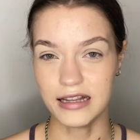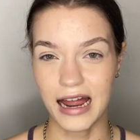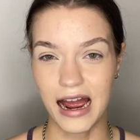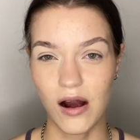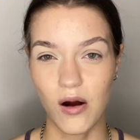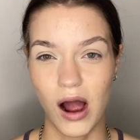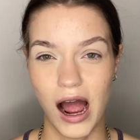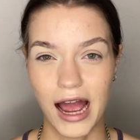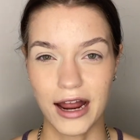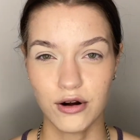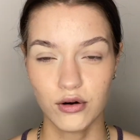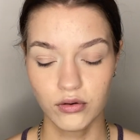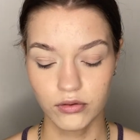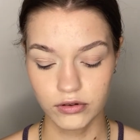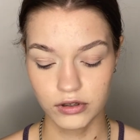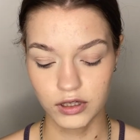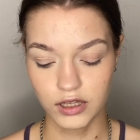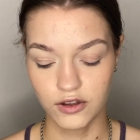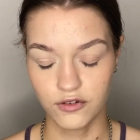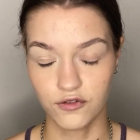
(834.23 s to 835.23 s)
Now, I don't
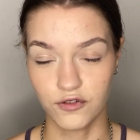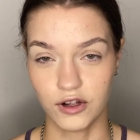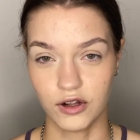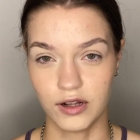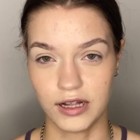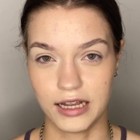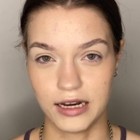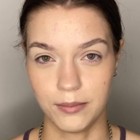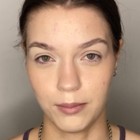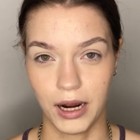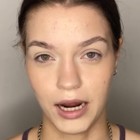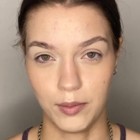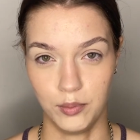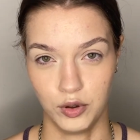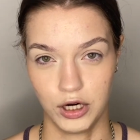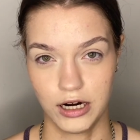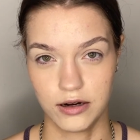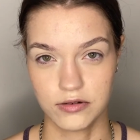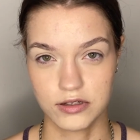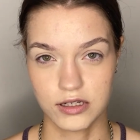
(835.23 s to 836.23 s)
really fill in my
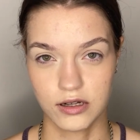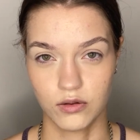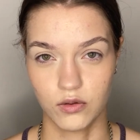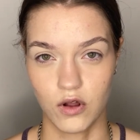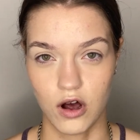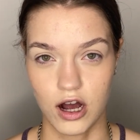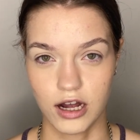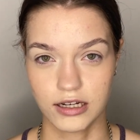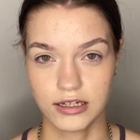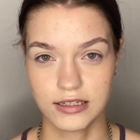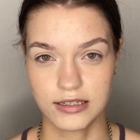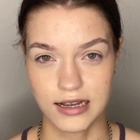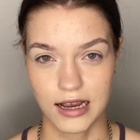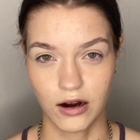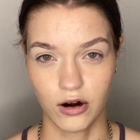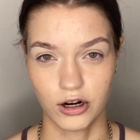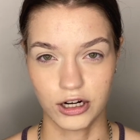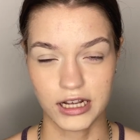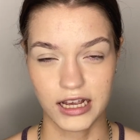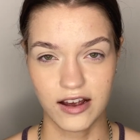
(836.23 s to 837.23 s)
brows a lot because I
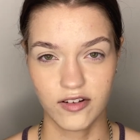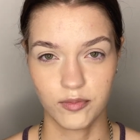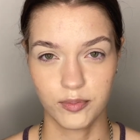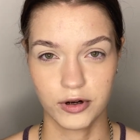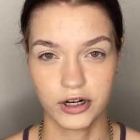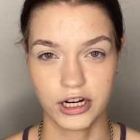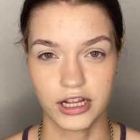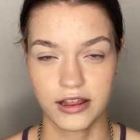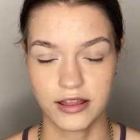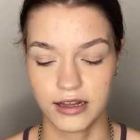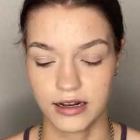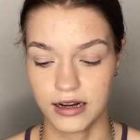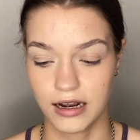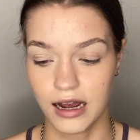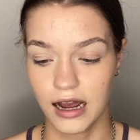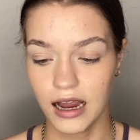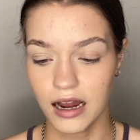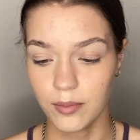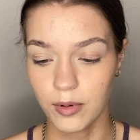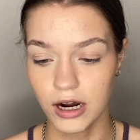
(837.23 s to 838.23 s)
already have pretty thick
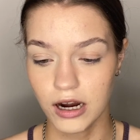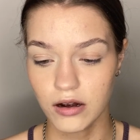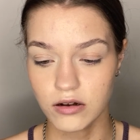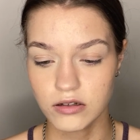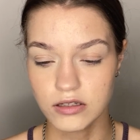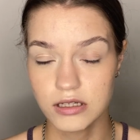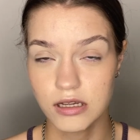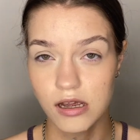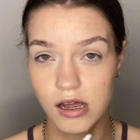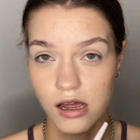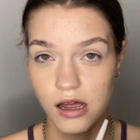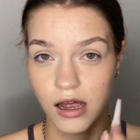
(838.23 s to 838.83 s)
eyebrows,